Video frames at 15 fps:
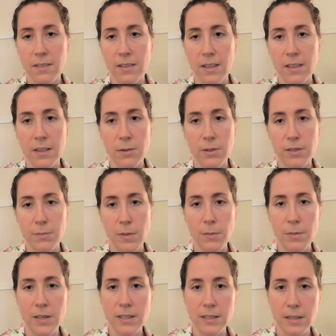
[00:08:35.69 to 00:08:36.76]
that there was
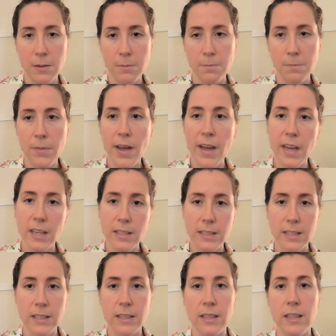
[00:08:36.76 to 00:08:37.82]
maybe some
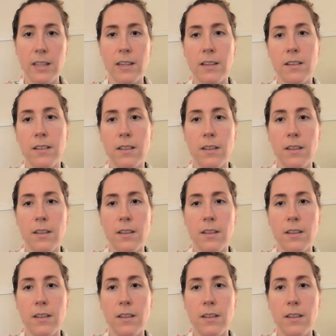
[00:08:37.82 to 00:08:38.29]
bias in